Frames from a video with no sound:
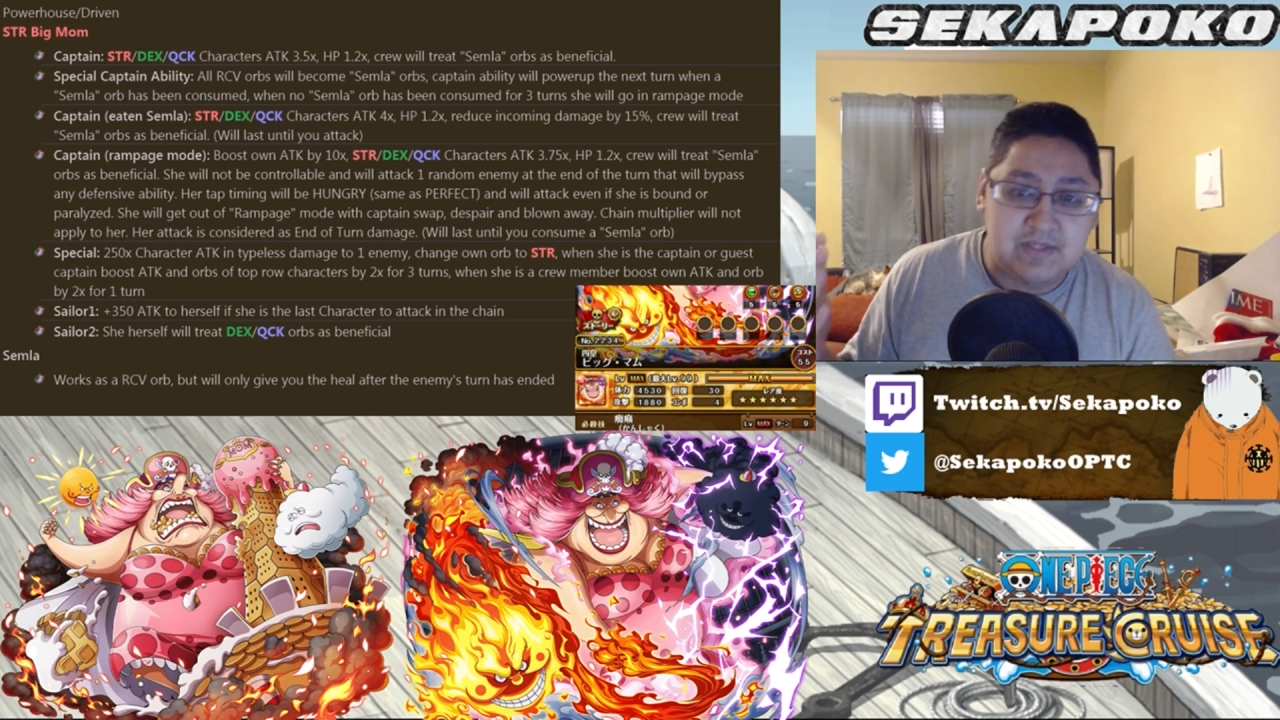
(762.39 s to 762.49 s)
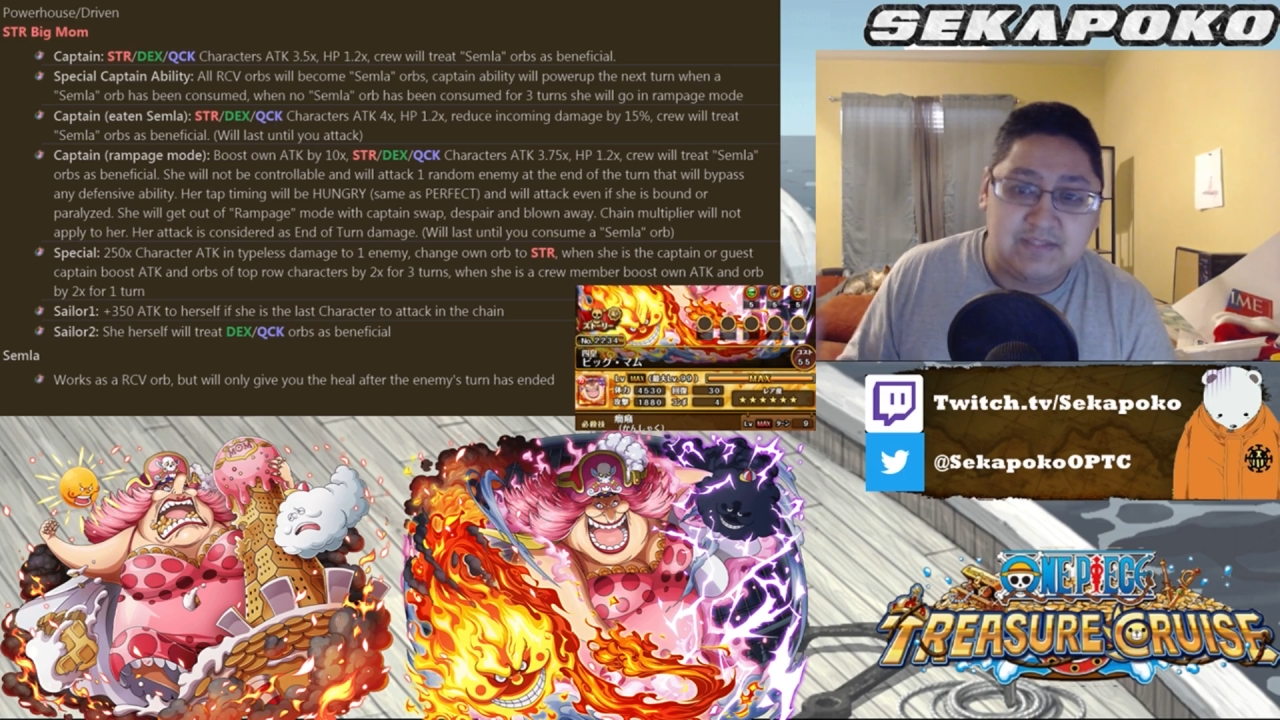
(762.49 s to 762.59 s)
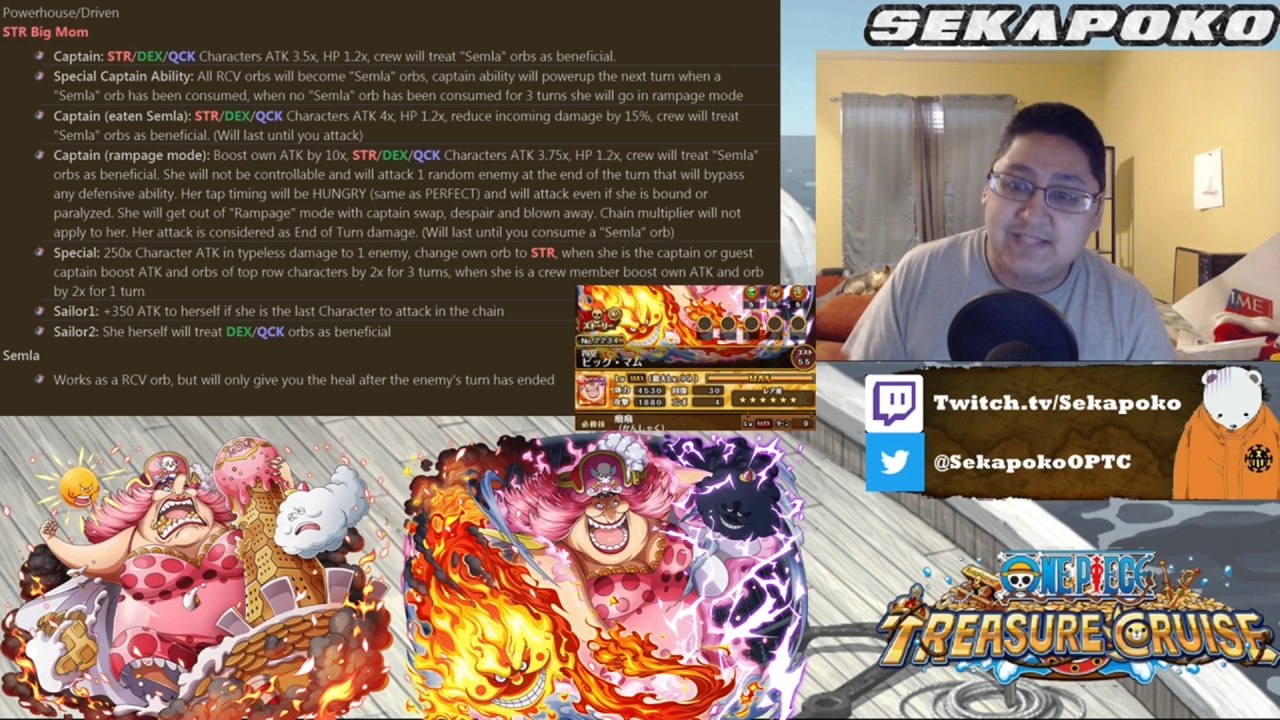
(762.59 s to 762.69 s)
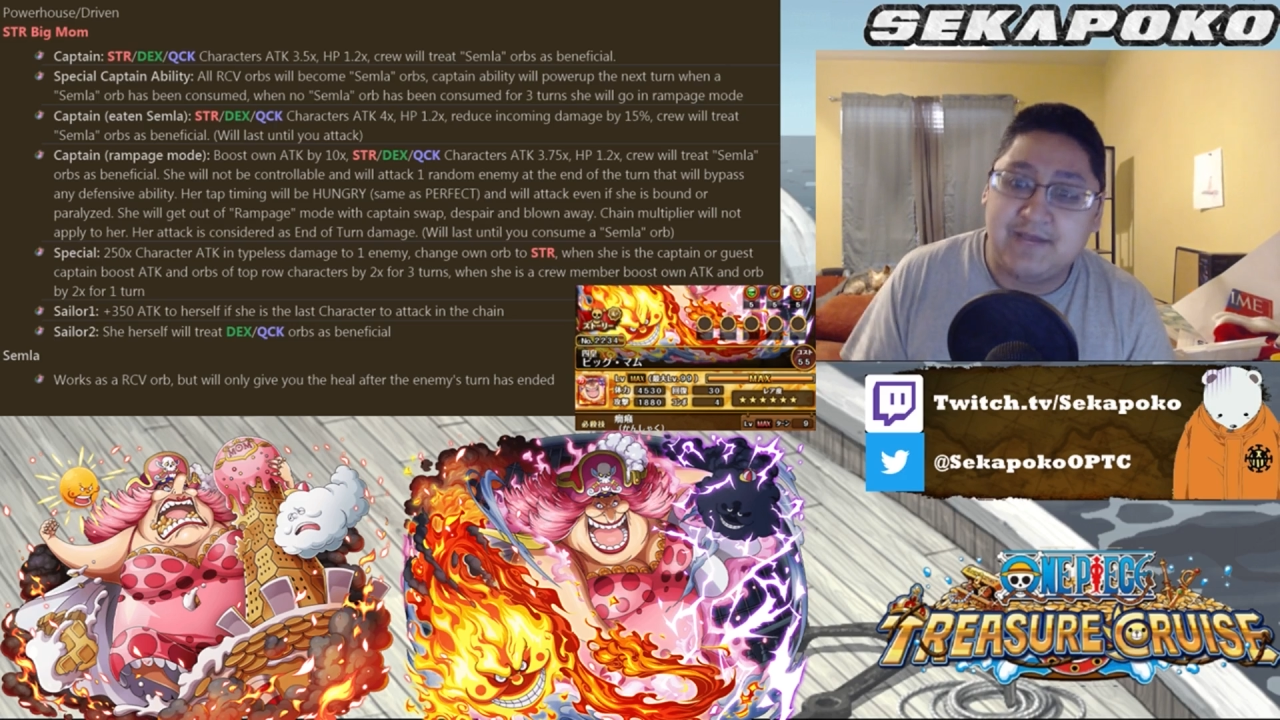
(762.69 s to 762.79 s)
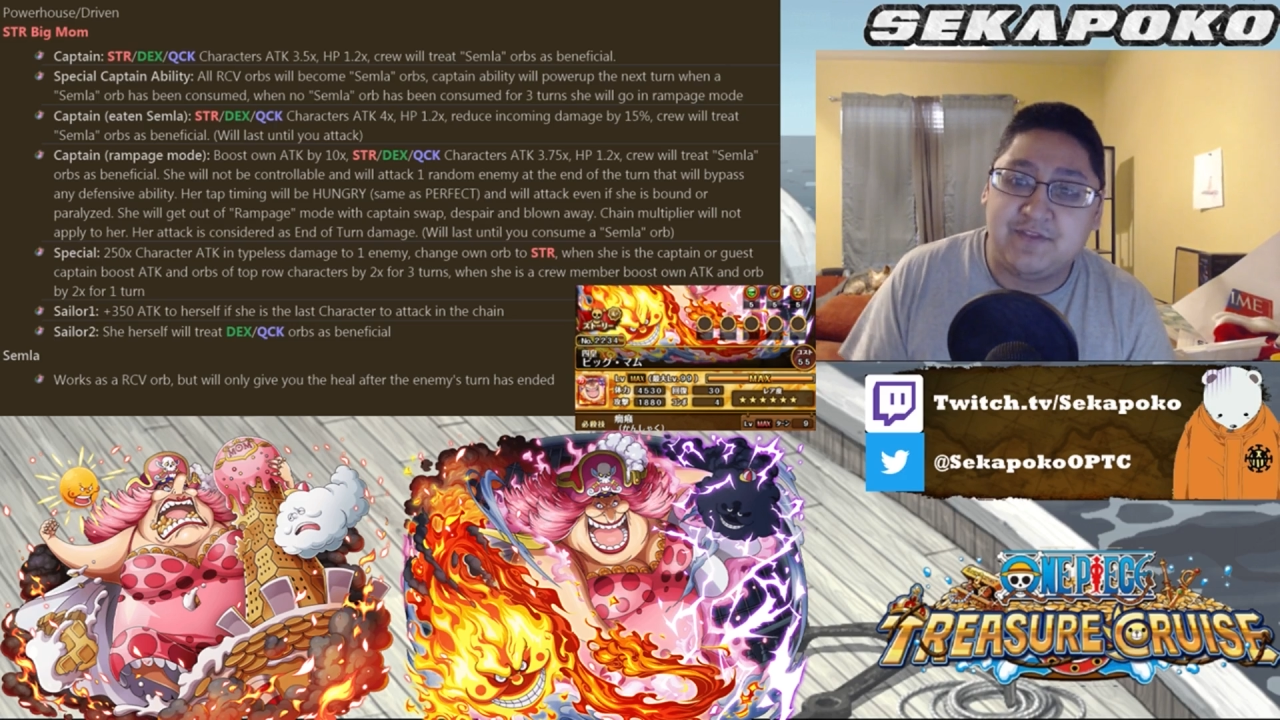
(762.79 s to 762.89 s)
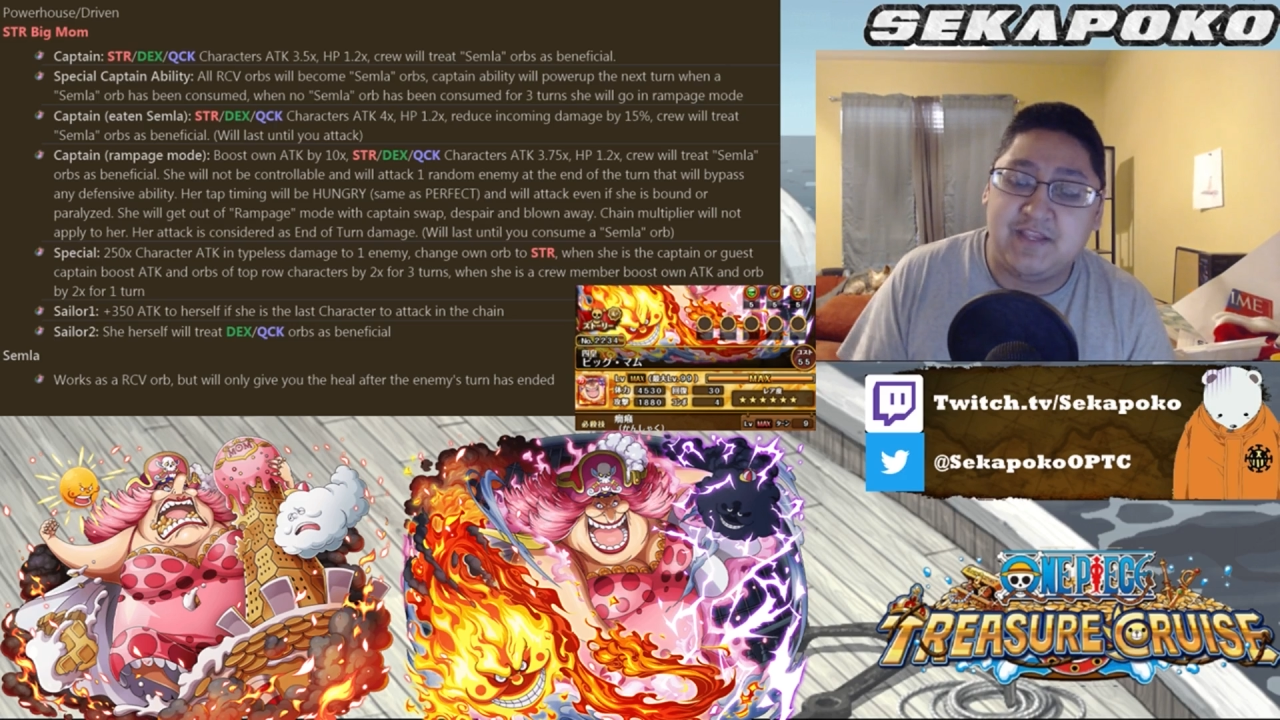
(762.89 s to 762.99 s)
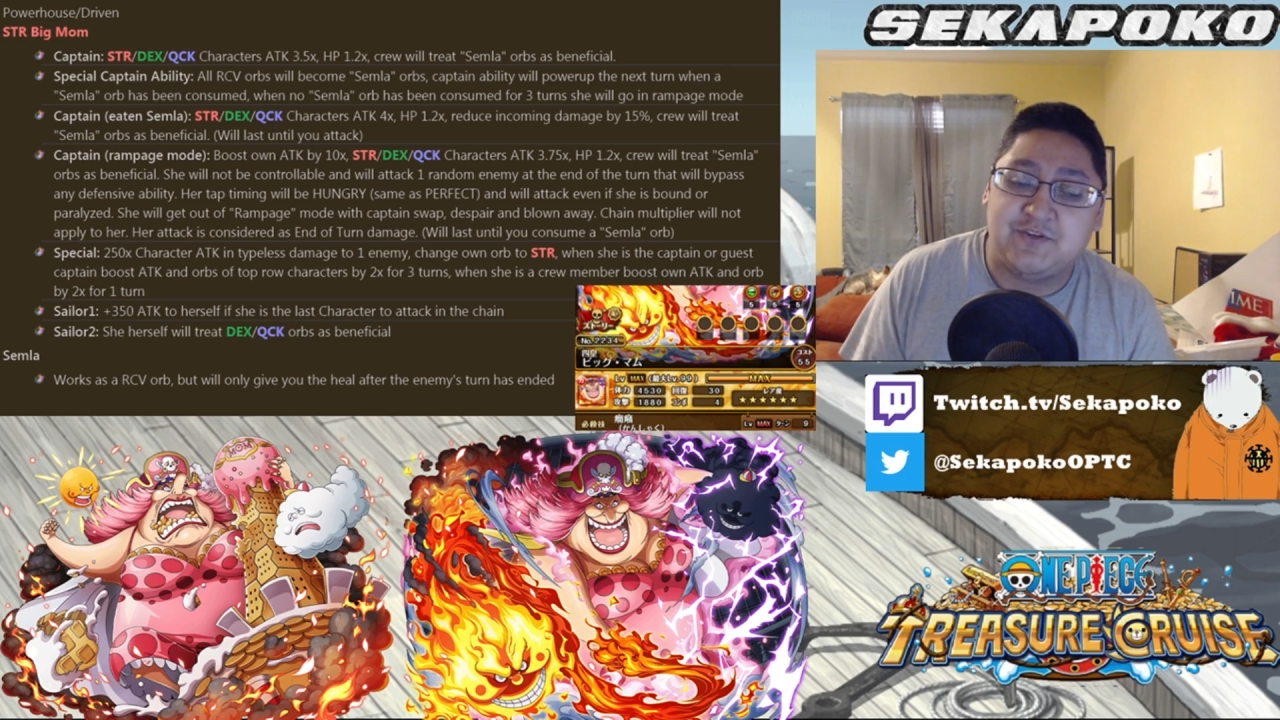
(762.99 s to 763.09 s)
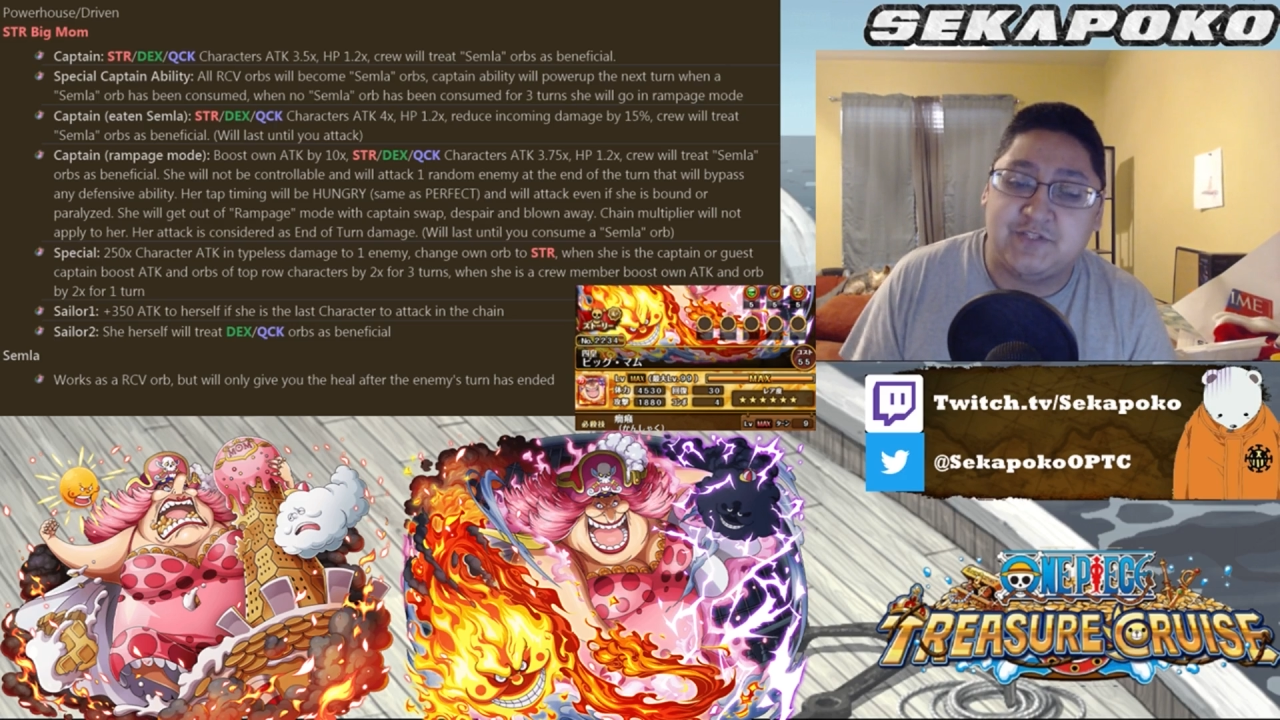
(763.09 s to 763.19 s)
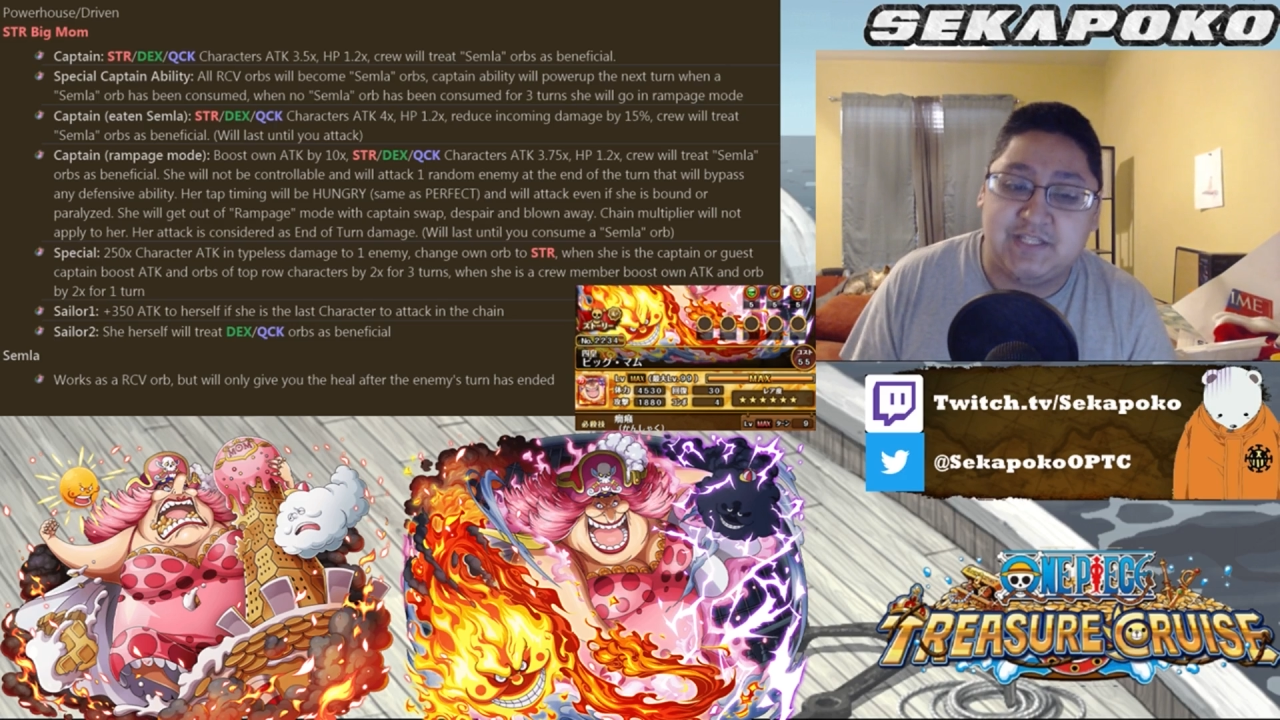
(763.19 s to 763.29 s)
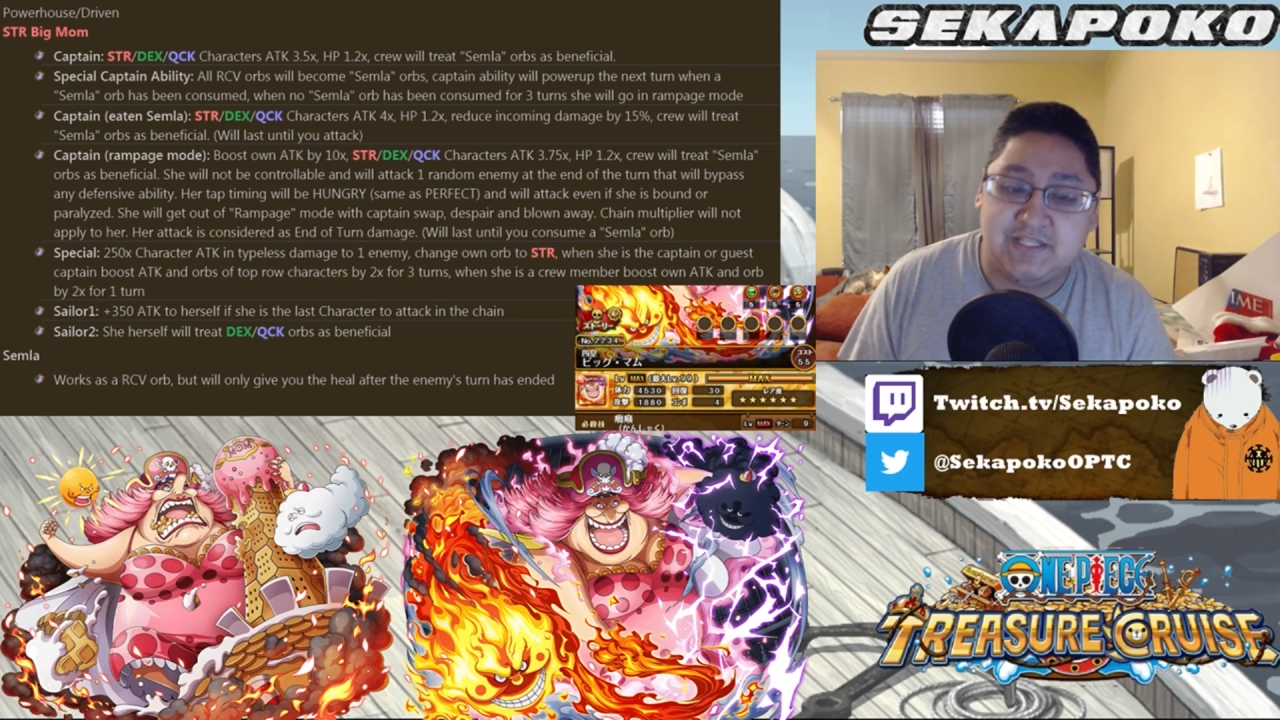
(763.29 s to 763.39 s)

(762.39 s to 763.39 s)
Definitely interested